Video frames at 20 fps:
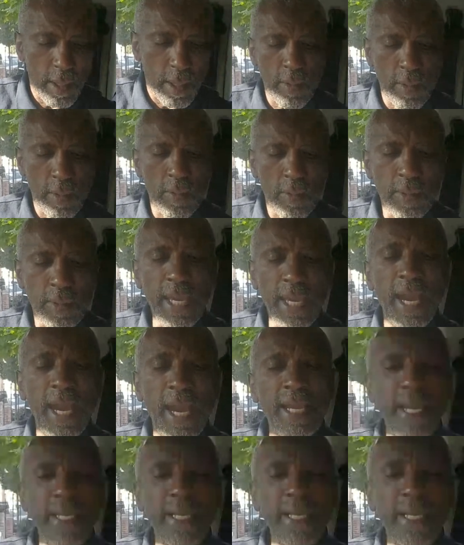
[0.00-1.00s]
Yeah, it's an
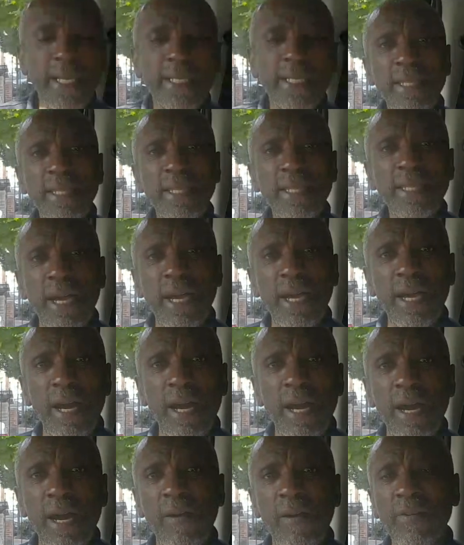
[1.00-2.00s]
event
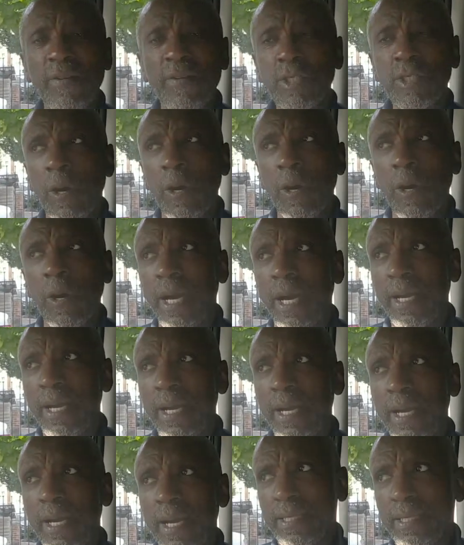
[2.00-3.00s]
of a job that I
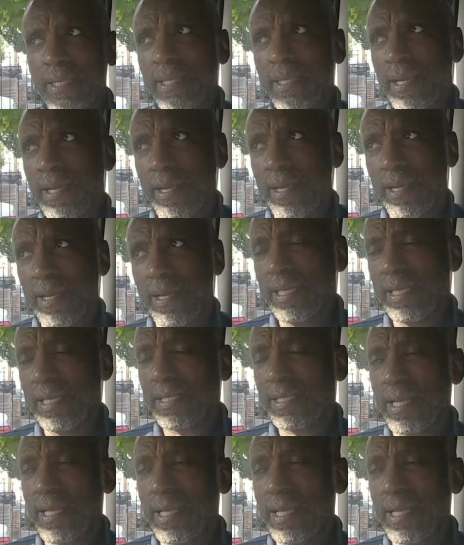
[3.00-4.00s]
done in East London